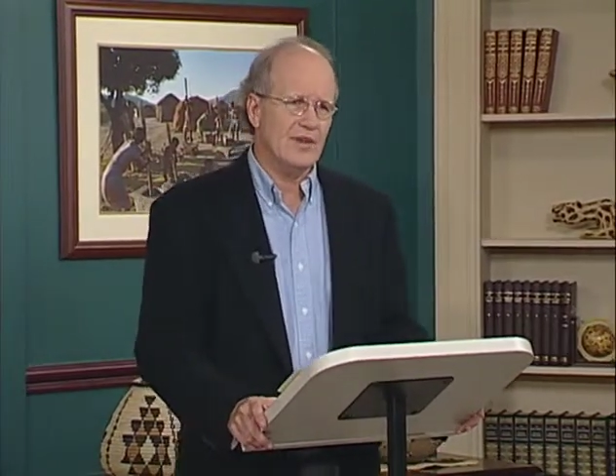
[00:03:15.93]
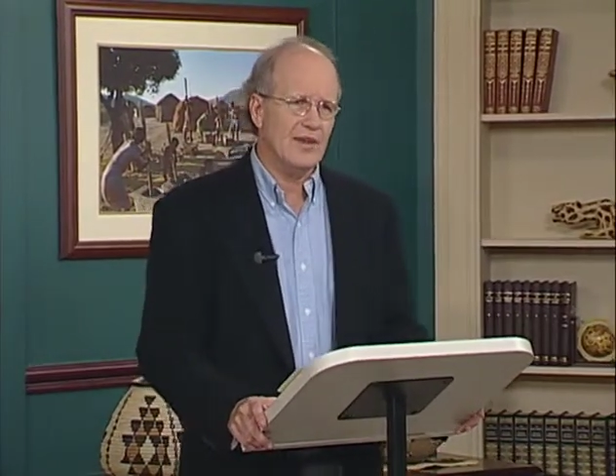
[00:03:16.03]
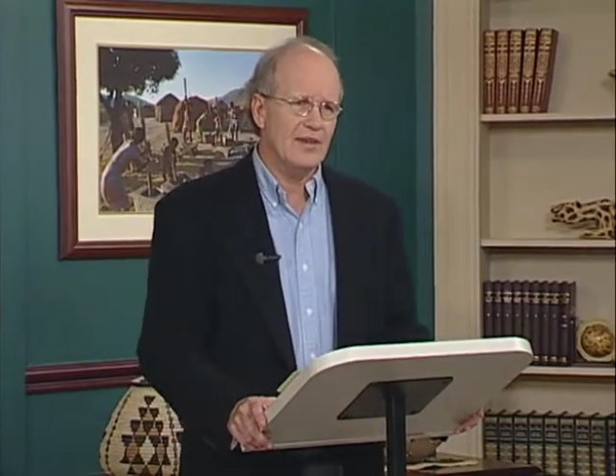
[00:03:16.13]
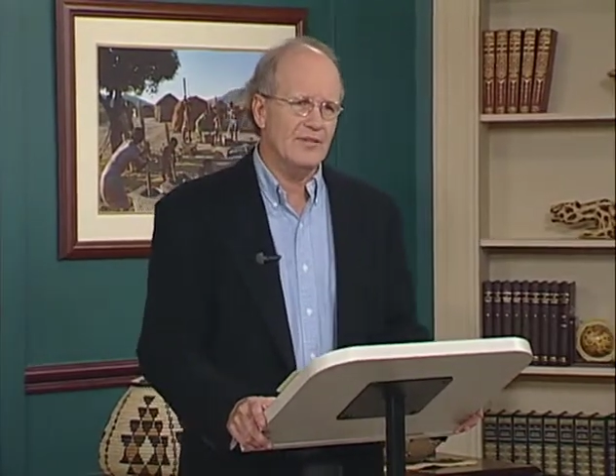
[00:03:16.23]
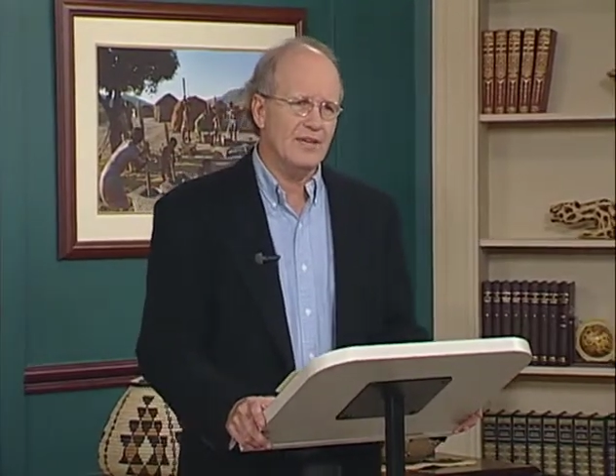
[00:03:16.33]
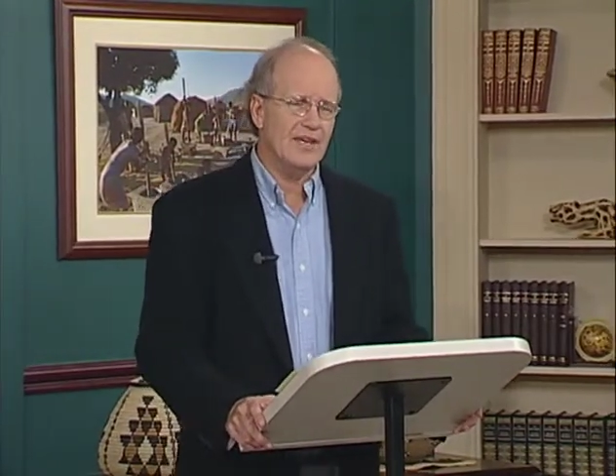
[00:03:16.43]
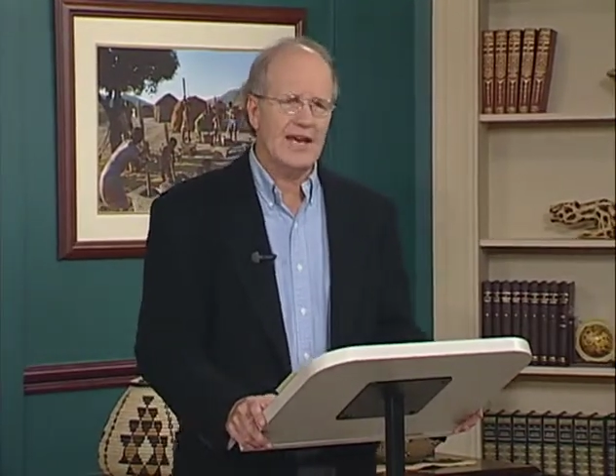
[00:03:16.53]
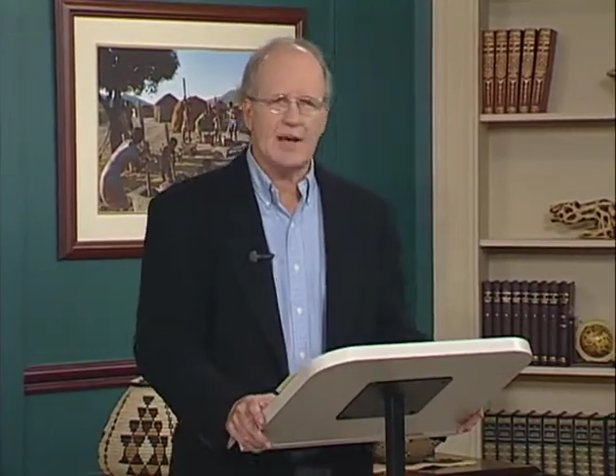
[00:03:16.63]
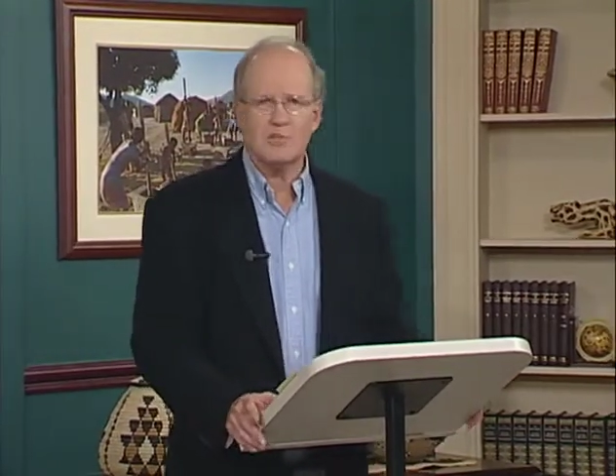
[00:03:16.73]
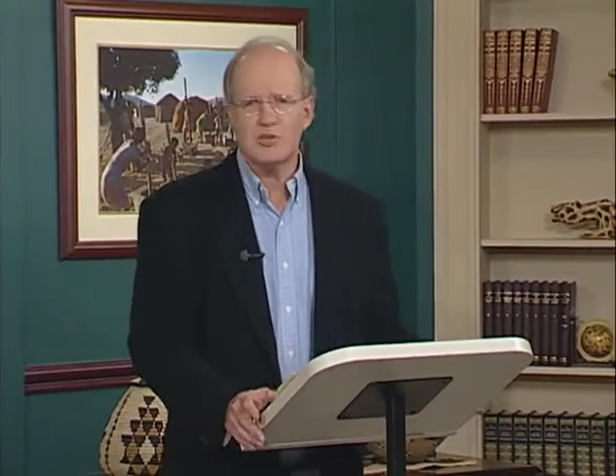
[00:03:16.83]
And the
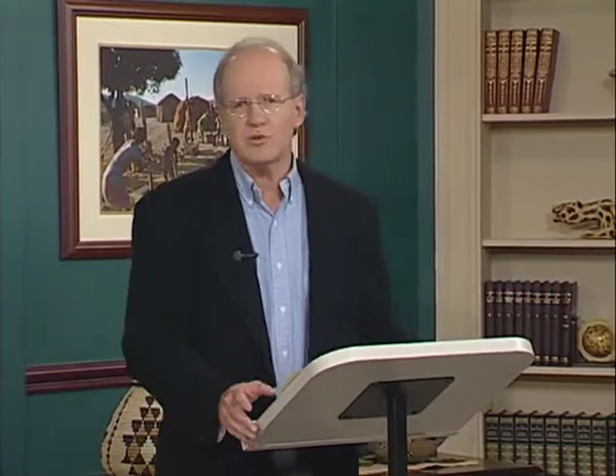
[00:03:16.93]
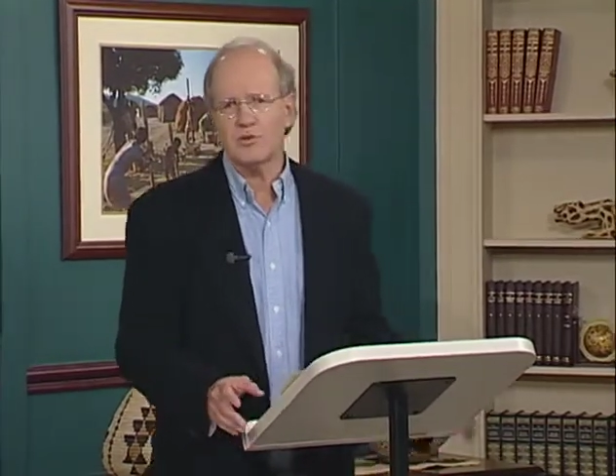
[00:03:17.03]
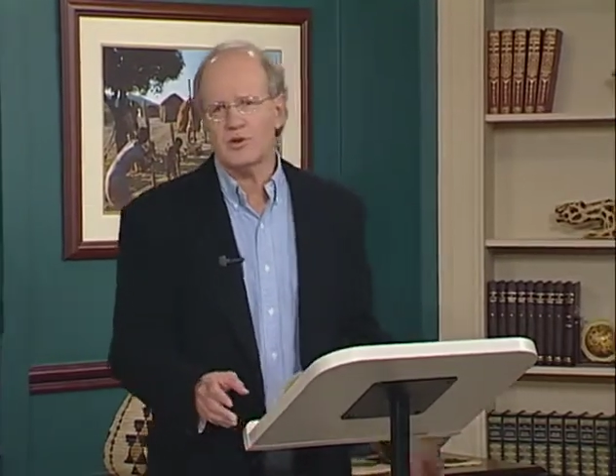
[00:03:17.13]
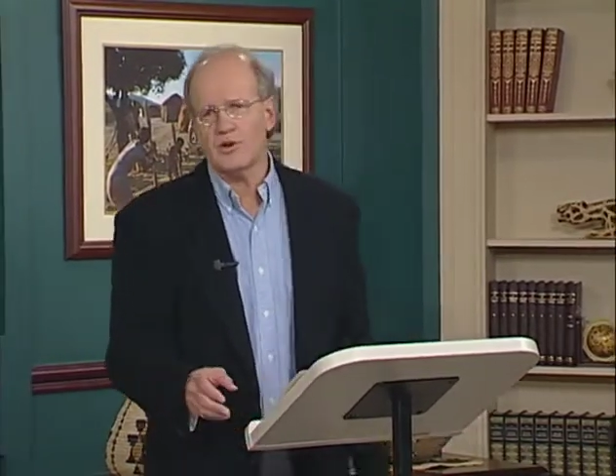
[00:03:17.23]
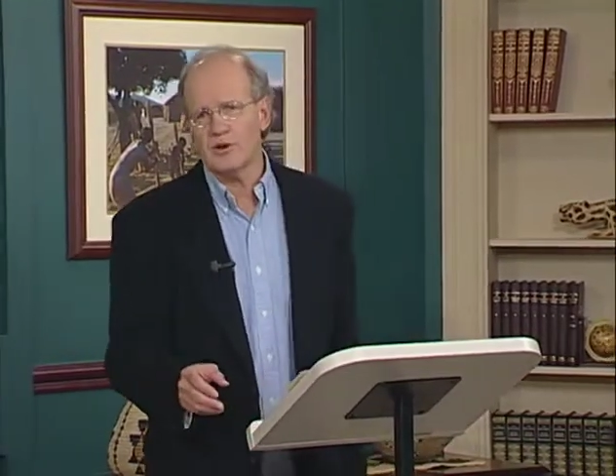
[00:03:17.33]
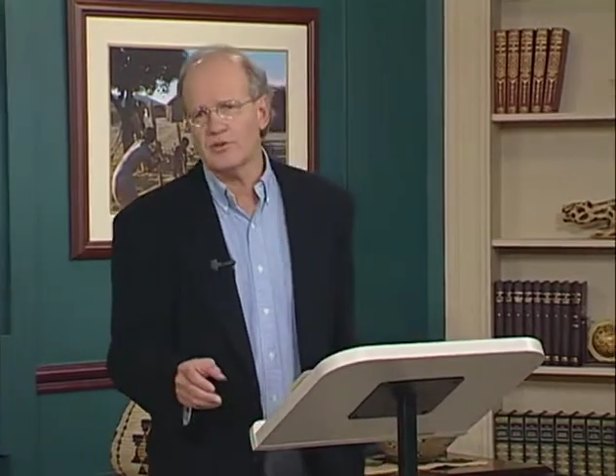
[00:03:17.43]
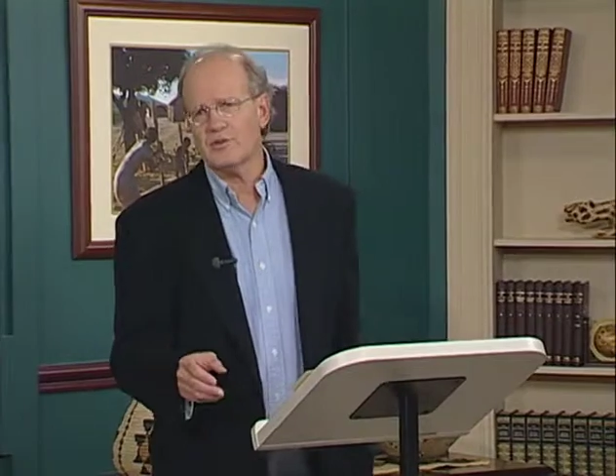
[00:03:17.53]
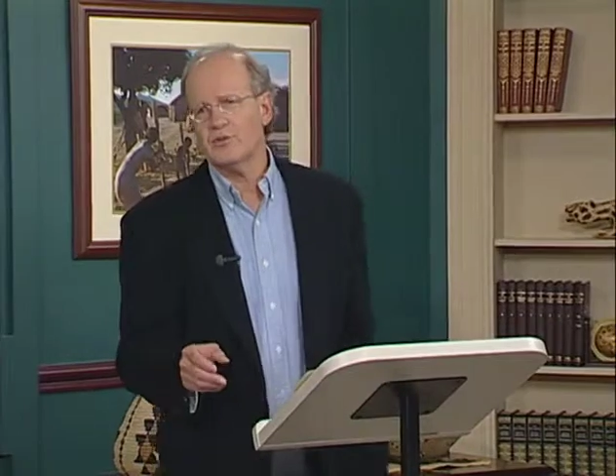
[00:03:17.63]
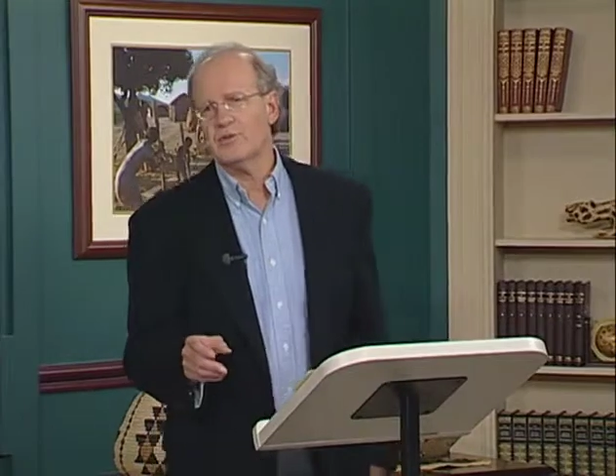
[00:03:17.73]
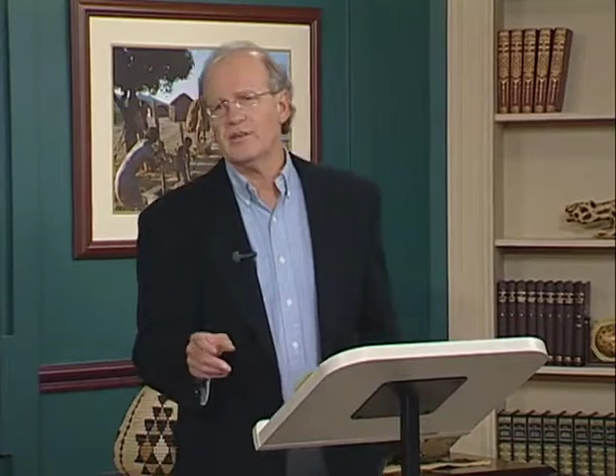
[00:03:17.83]
caption on the
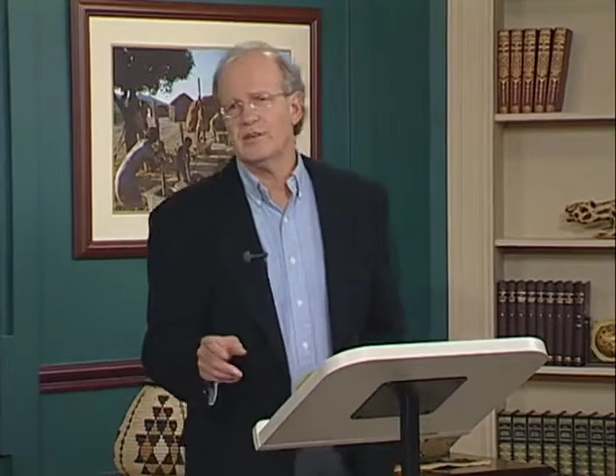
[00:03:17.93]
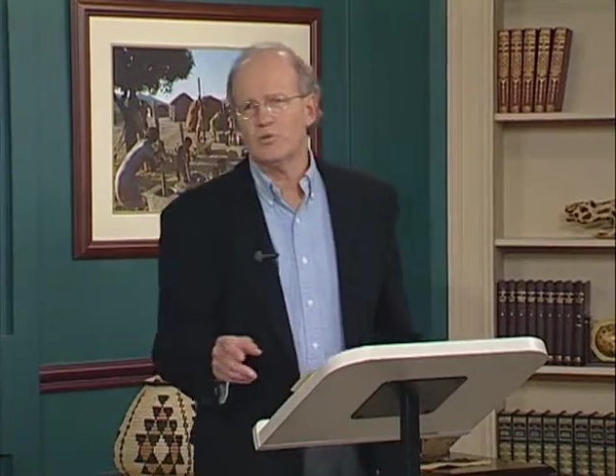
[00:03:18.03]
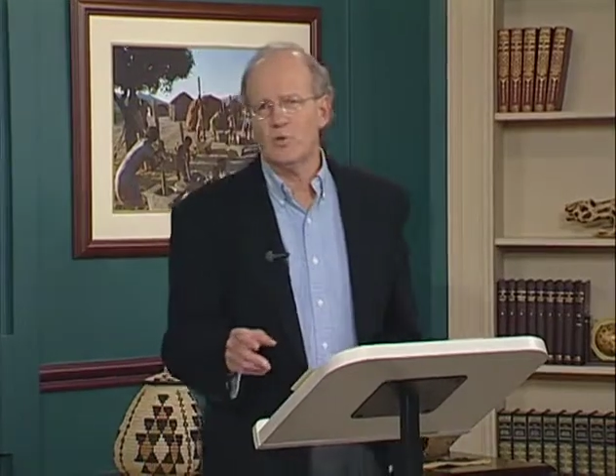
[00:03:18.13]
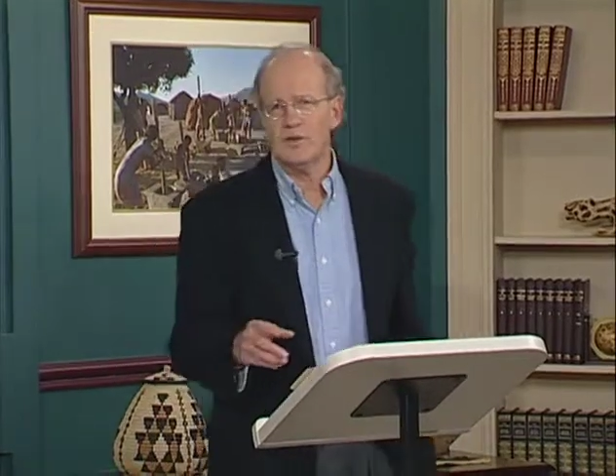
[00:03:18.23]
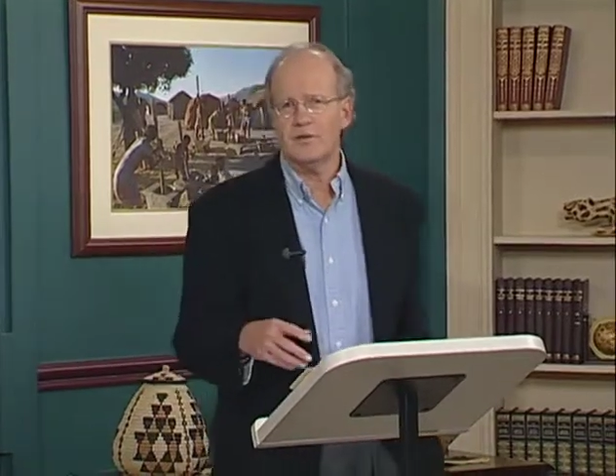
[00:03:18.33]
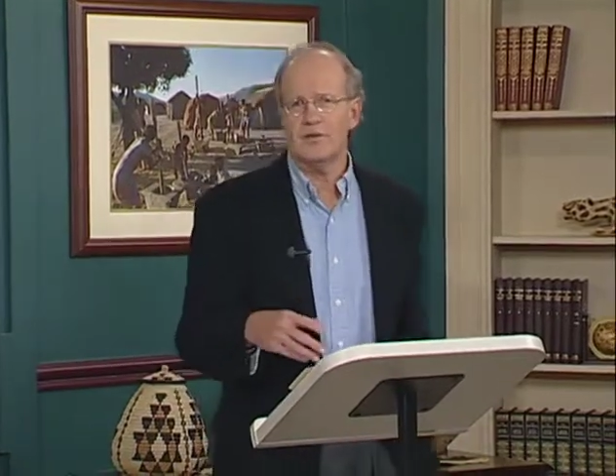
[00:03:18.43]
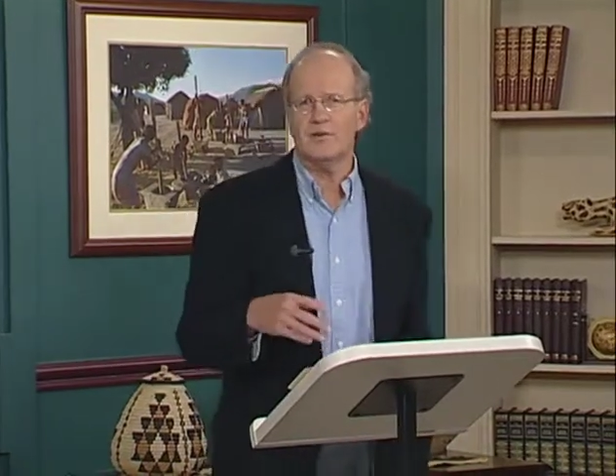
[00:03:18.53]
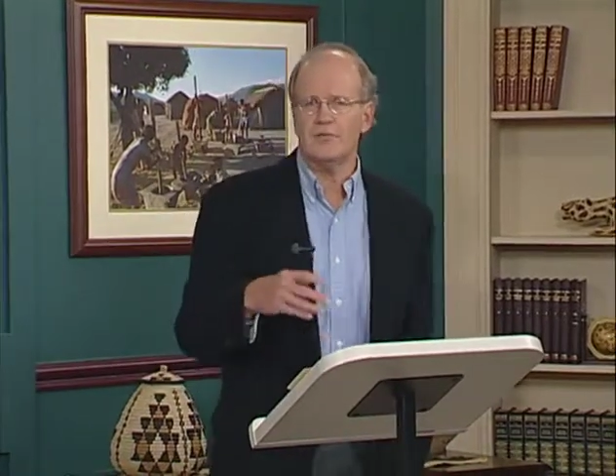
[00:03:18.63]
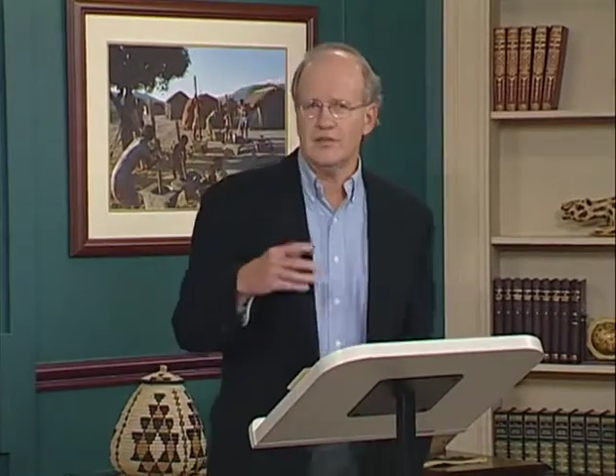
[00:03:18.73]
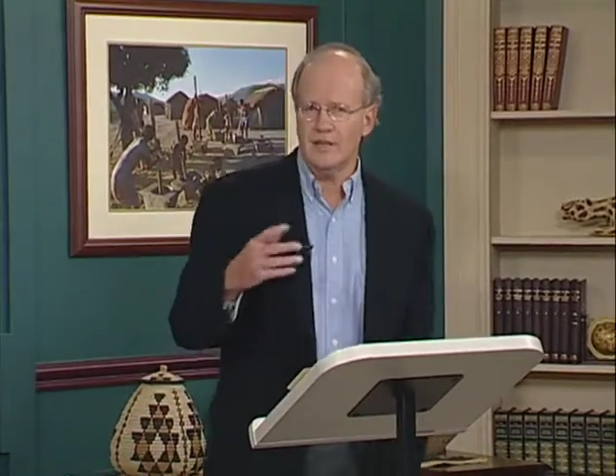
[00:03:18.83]
cartoon is one
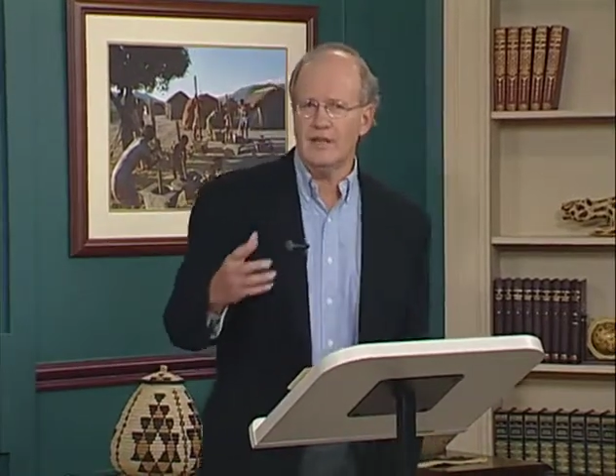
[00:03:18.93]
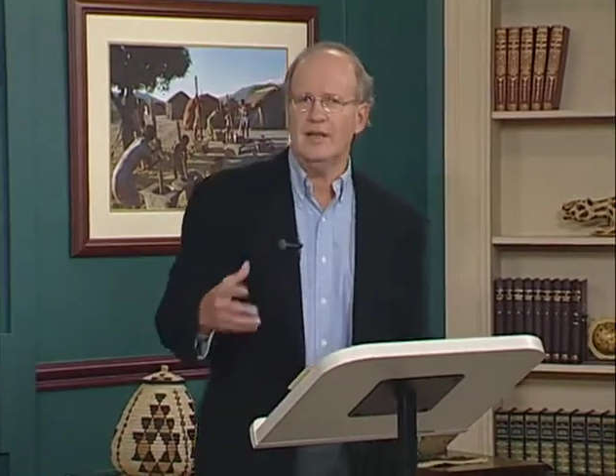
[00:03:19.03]
of the